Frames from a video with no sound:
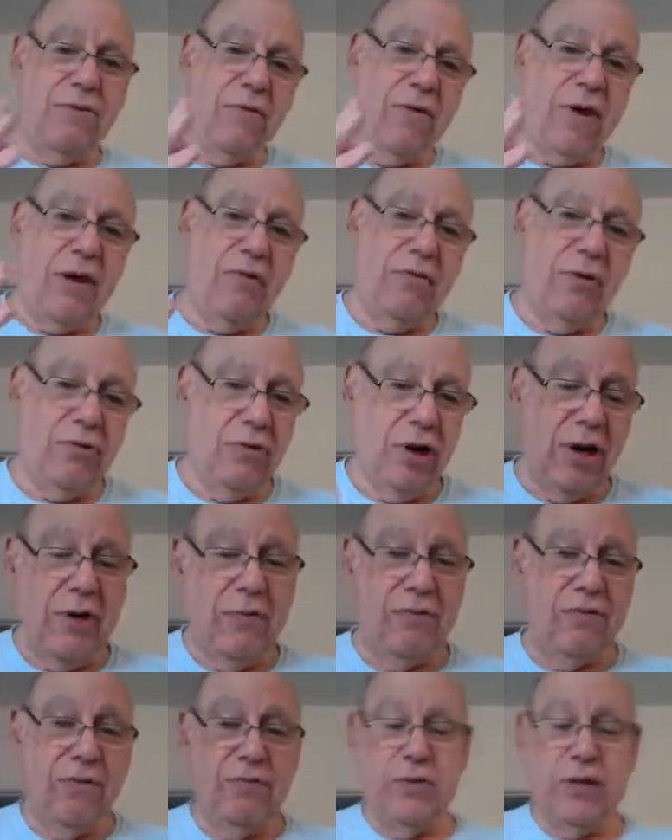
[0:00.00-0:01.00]

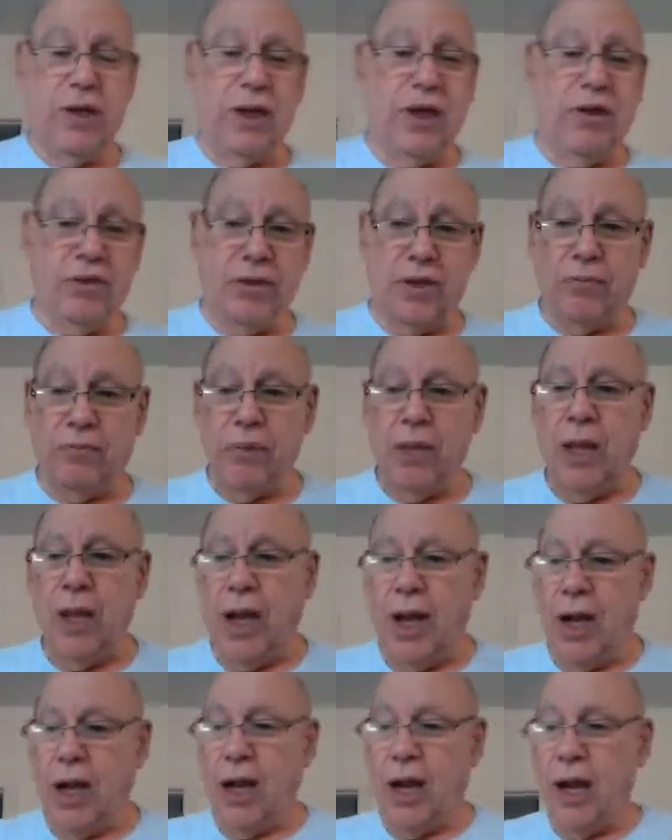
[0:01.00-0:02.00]
$550 thing,
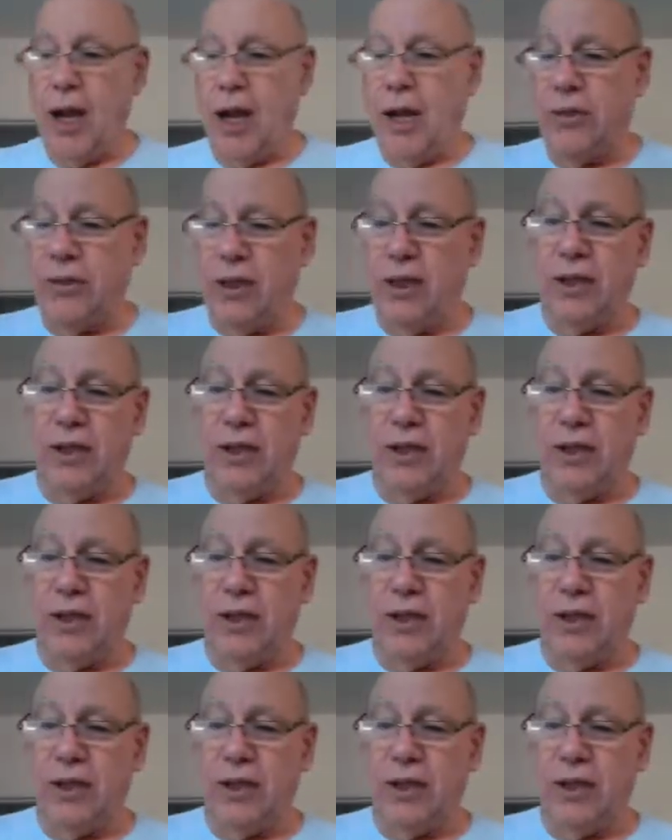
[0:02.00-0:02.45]
I think